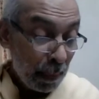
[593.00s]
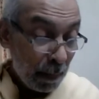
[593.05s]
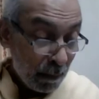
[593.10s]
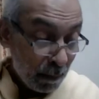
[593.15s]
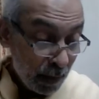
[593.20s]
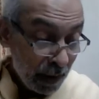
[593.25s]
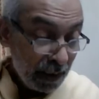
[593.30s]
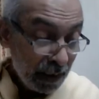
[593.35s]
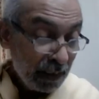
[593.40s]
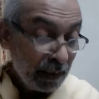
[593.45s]

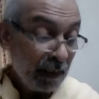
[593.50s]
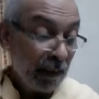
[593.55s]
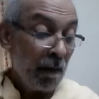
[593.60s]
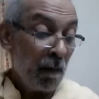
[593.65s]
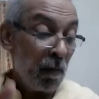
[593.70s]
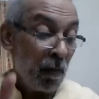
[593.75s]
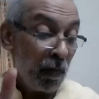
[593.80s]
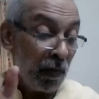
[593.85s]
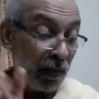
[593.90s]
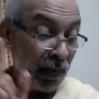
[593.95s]
with
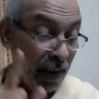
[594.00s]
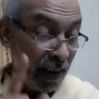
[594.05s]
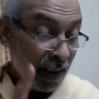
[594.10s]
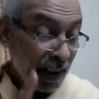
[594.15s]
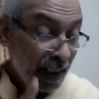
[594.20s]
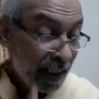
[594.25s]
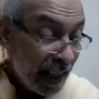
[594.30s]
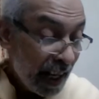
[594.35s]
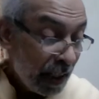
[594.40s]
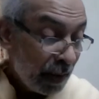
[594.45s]

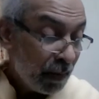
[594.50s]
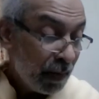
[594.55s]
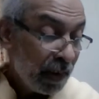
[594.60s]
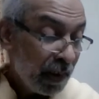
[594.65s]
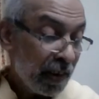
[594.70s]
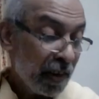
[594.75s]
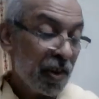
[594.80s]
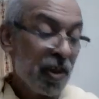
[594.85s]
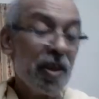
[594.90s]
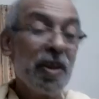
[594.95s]
their
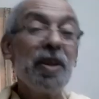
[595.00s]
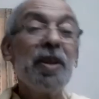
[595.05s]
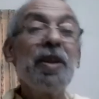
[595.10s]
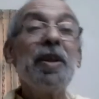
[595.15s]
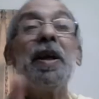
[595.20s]
acquisition